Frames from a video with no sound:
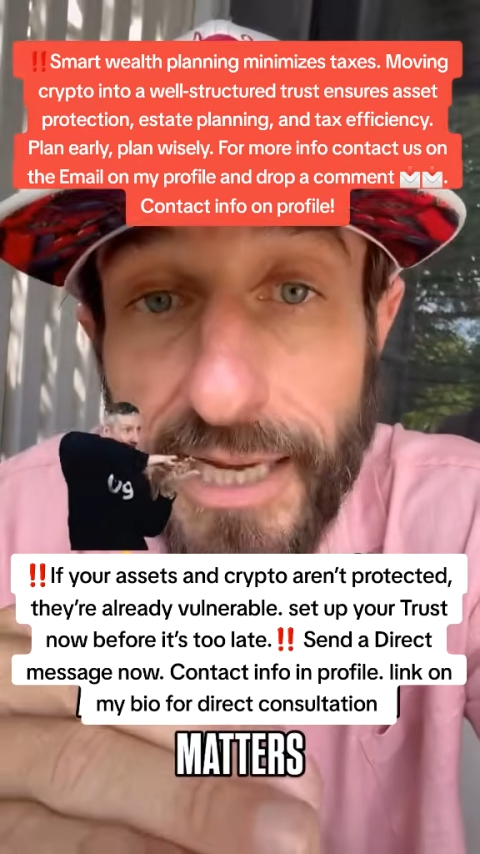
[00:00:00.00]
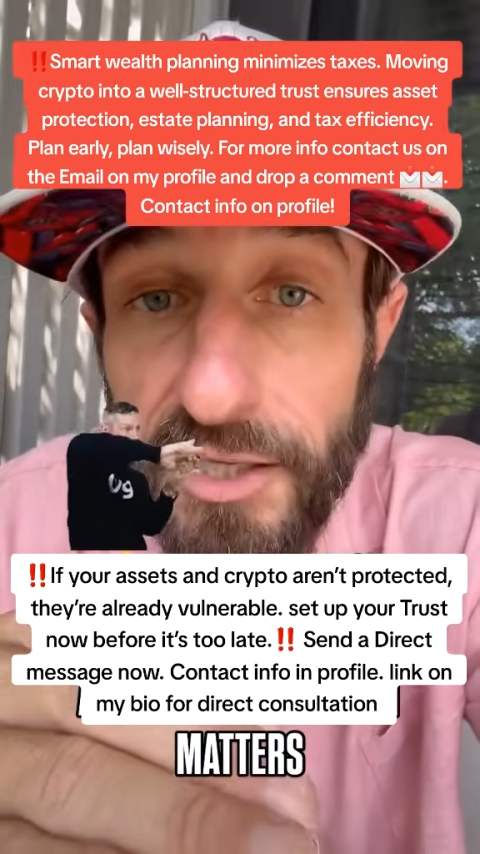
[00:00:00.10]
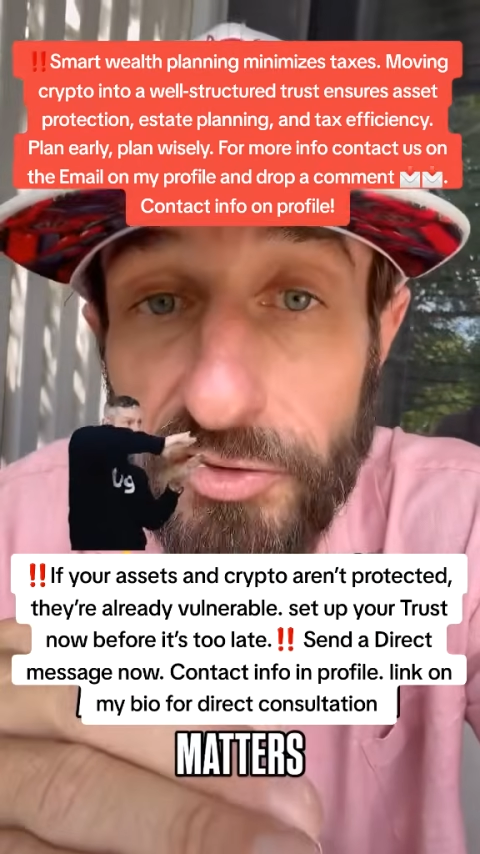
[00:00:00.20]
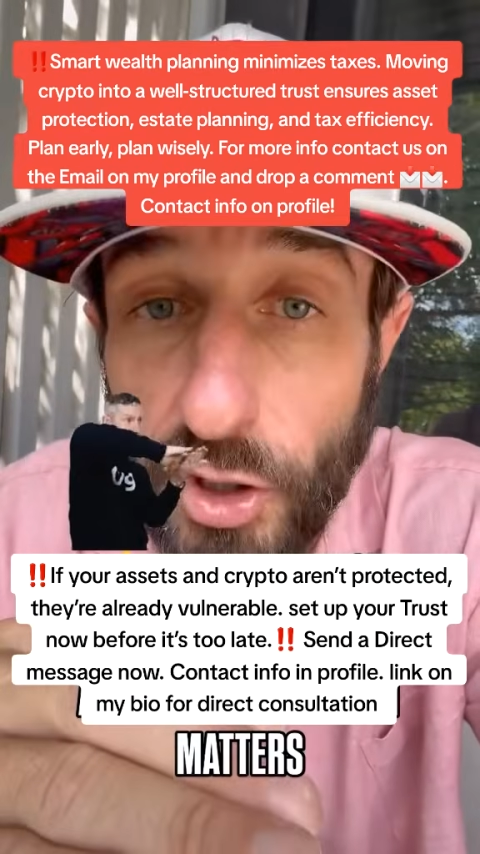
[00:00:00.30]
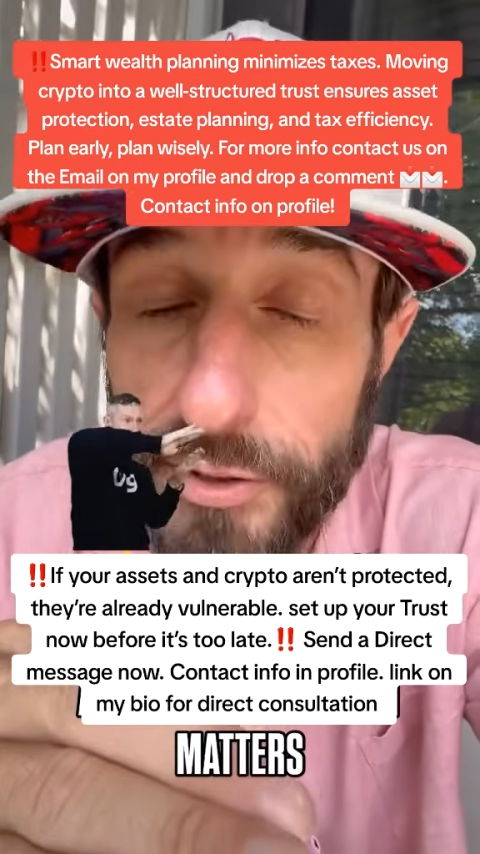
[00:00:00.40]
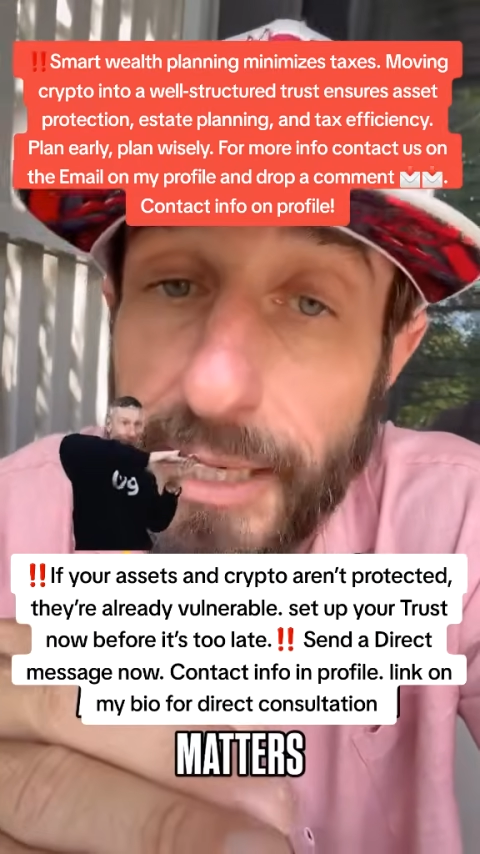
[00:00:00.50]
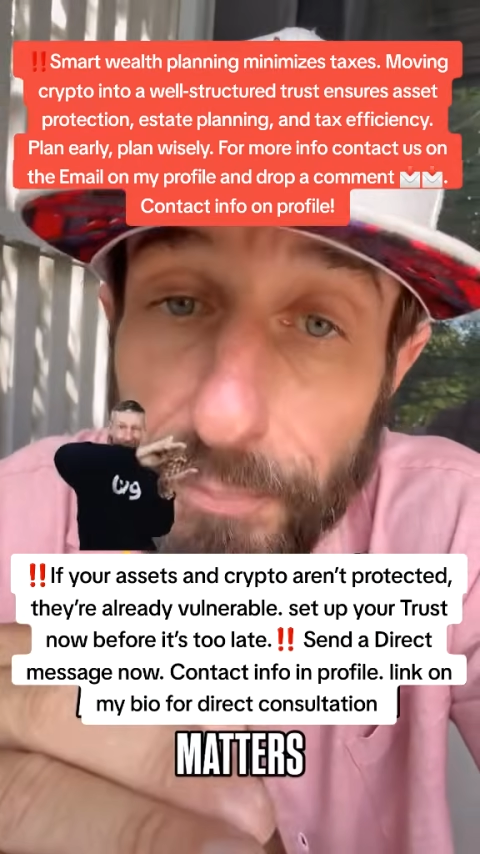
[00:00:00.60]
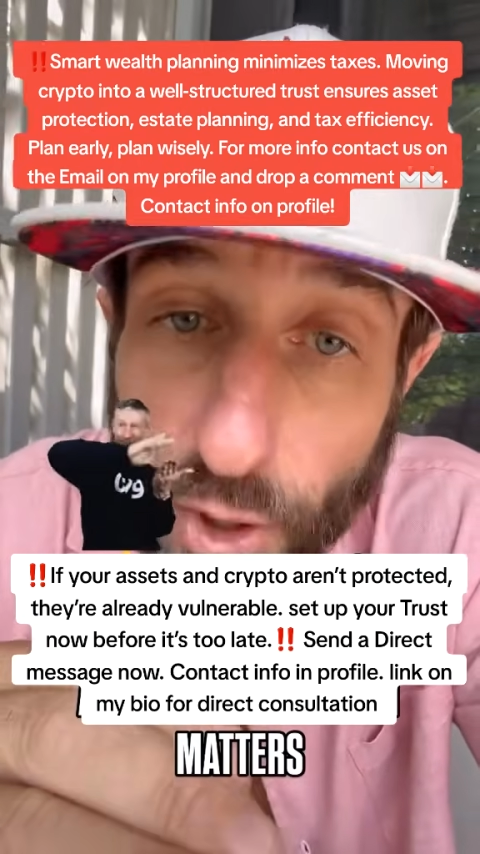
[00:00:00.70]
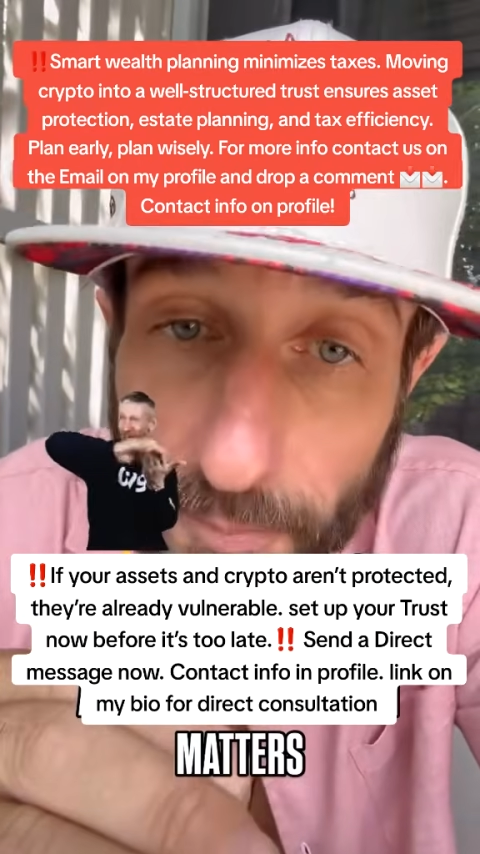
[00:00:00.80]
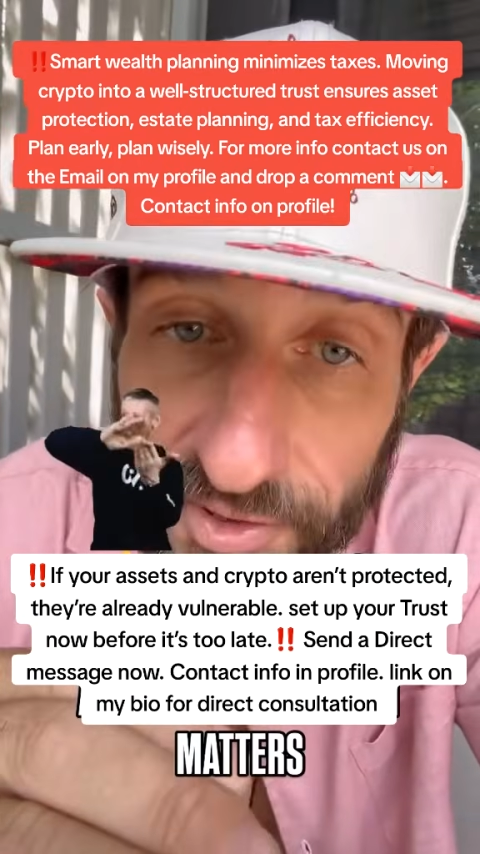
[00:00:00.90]
is called a
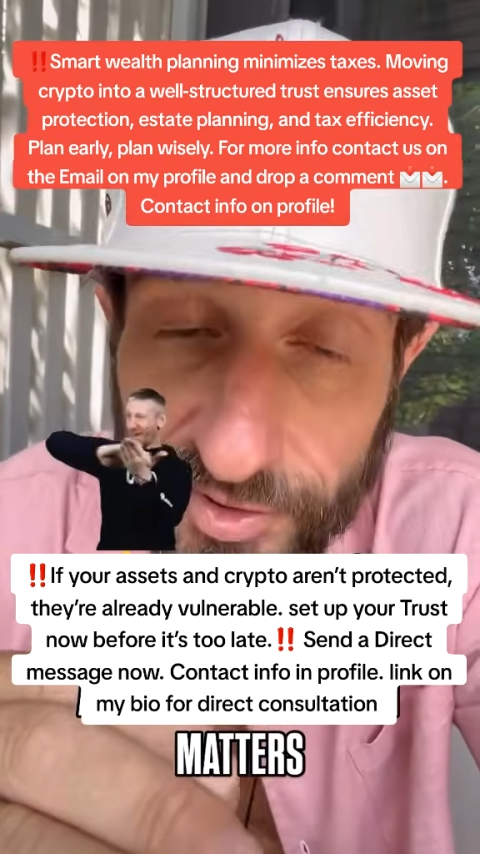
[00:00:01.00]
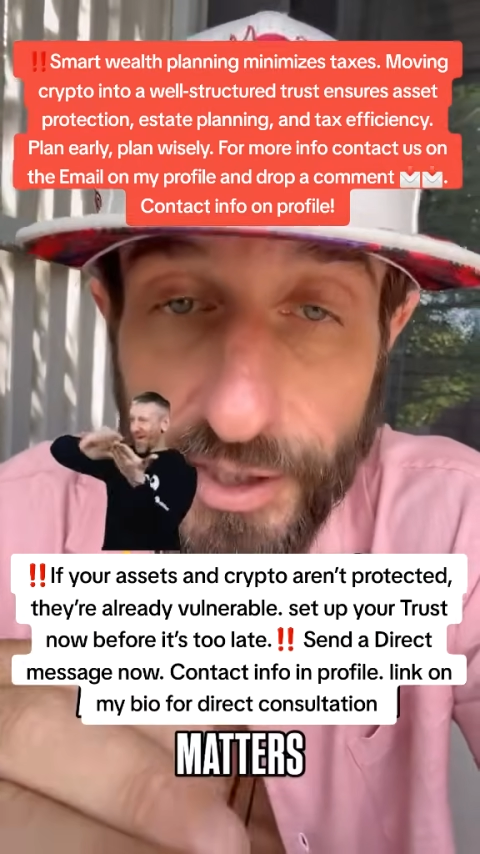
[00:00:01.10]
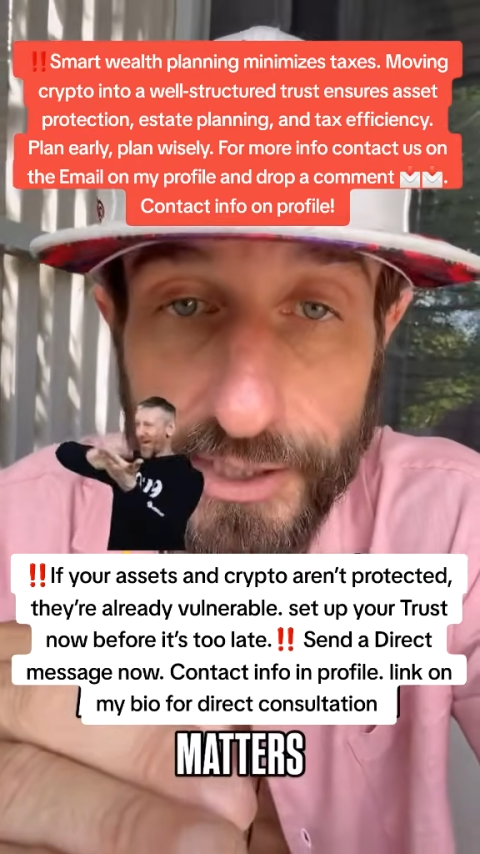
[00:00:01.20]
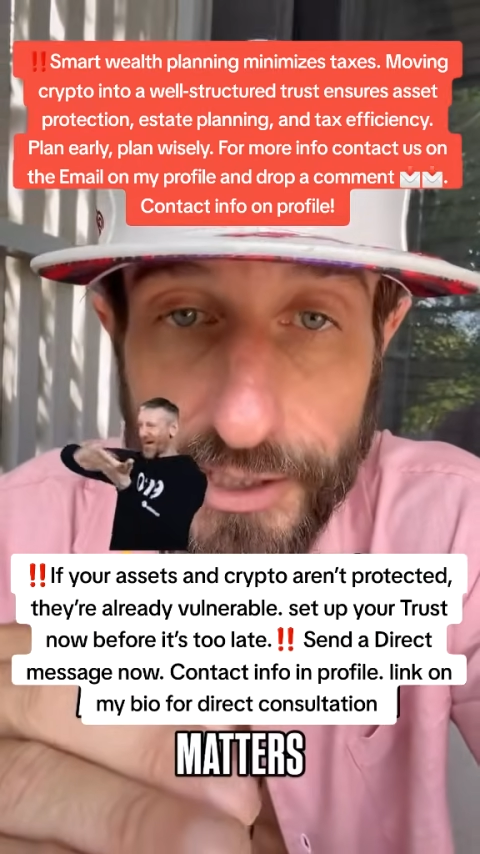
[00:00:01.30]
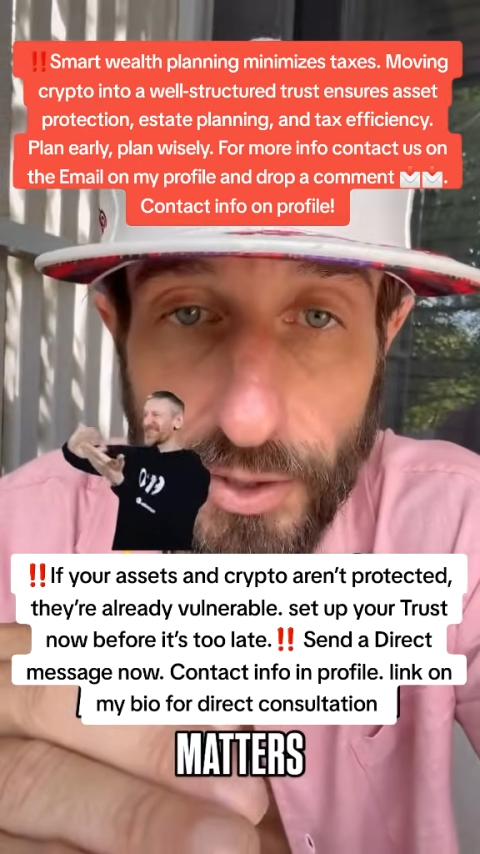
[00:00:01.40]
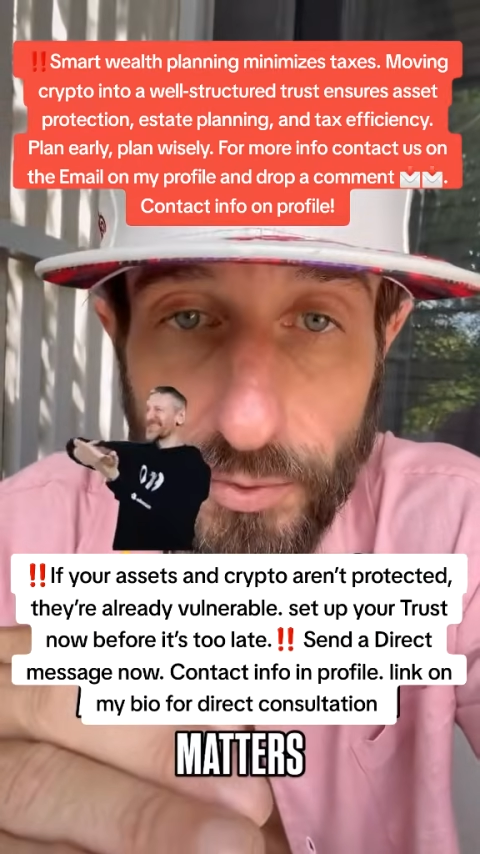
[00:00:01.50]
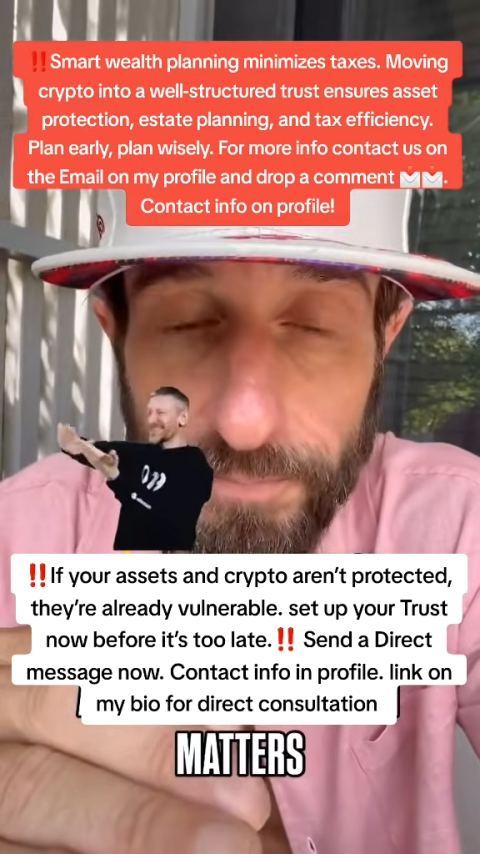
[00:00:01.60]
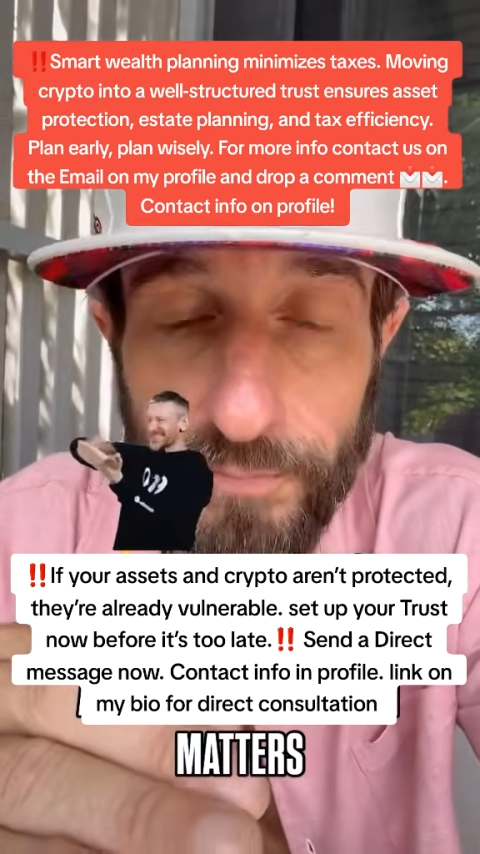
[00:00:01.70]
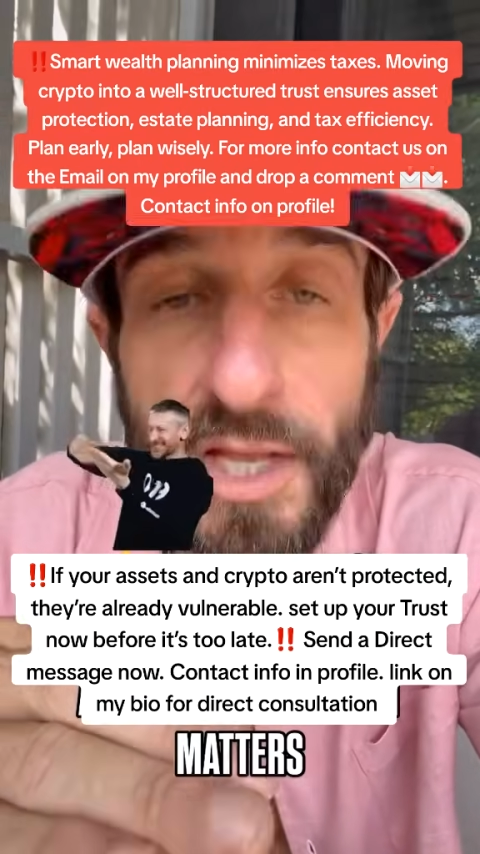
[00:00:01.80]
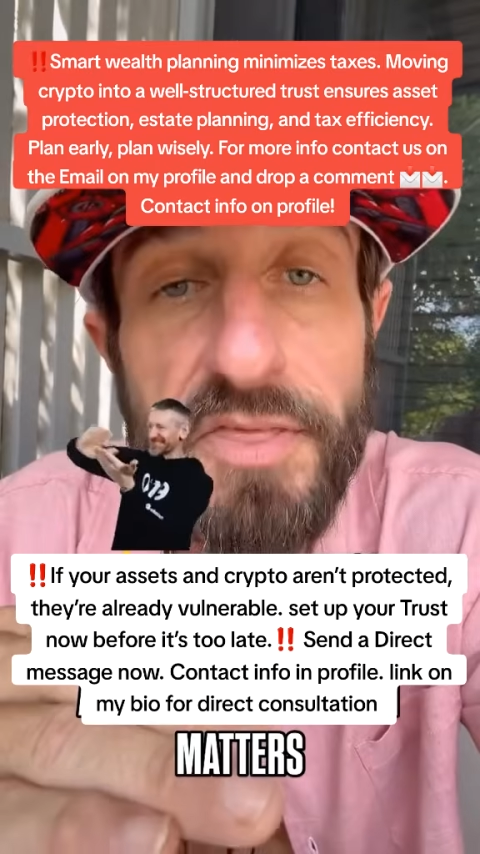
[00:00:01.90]
promissory note.
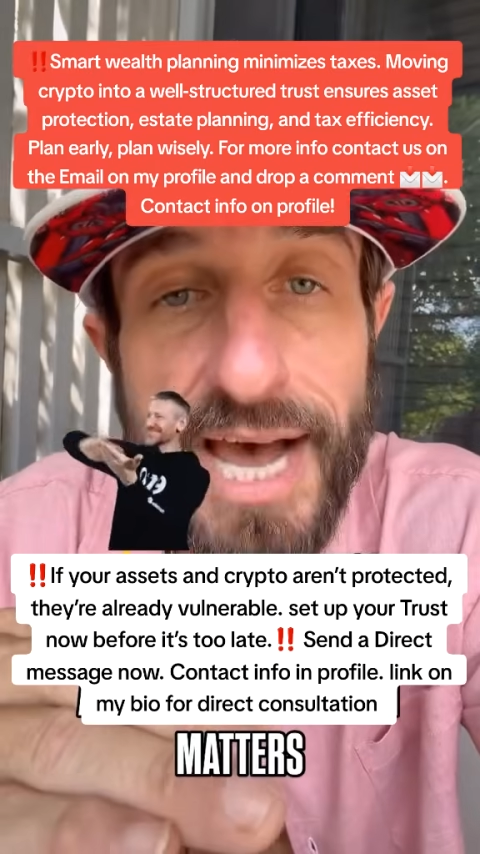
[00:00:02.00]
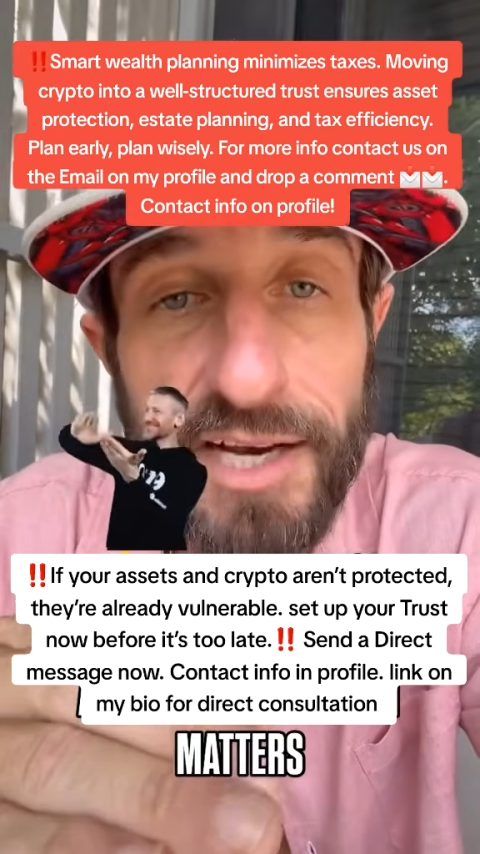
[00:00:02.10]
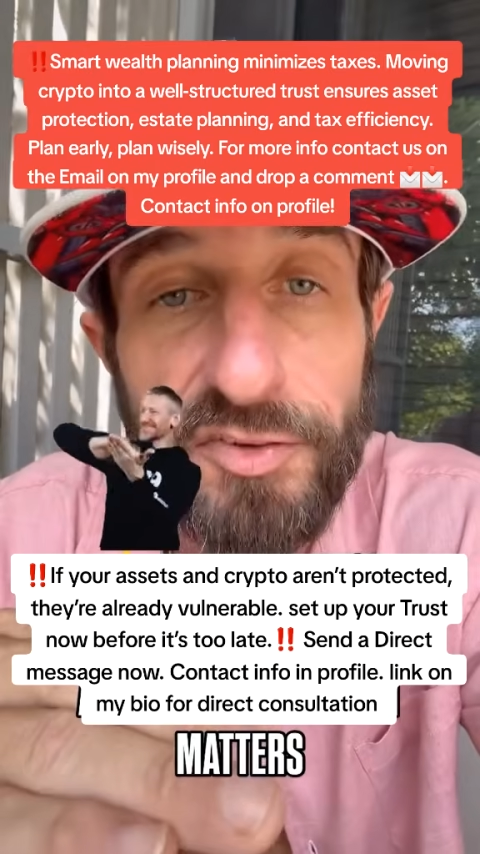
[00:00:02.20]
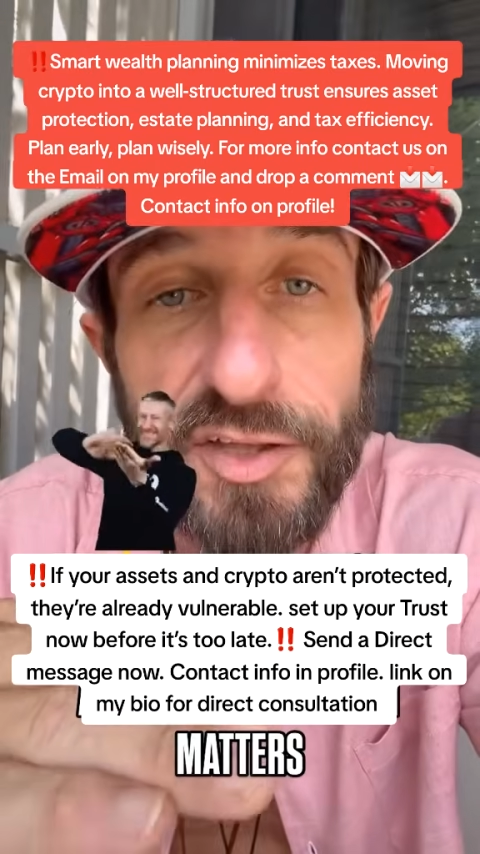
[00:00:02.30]
That is the